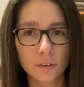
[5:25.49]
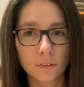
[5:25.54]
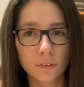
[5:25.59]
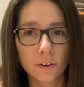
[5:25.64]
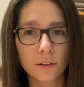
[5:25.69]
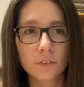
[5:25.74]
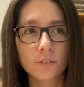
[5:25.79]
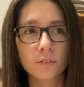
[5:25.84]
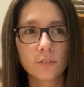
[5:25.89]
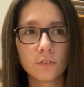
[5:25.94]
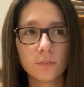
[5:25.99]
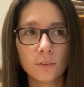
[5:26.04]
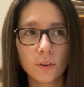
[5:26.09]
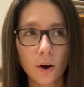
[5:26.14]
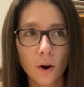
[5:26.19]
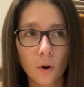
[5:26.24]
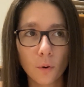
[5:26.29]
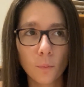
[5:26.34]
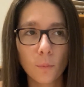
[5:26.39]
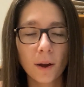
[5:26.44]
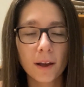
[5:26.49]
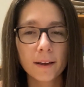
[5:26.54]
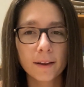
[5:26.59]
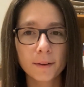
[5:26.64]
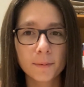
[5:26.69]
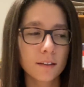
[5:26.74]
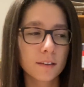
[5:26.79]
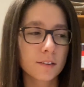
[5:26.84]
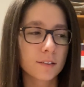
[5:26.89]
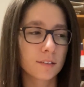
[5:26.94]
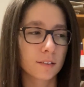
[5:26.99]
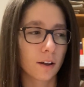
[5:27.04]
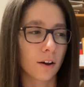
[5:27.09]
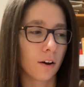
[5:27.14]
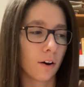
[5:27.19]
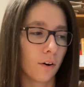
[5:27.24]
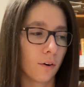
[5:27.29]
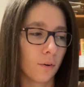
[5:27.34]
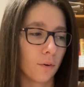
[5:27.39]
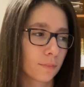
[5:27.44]
that there's no way.
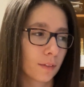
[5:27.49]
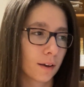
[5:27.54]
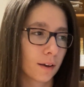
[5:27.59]
So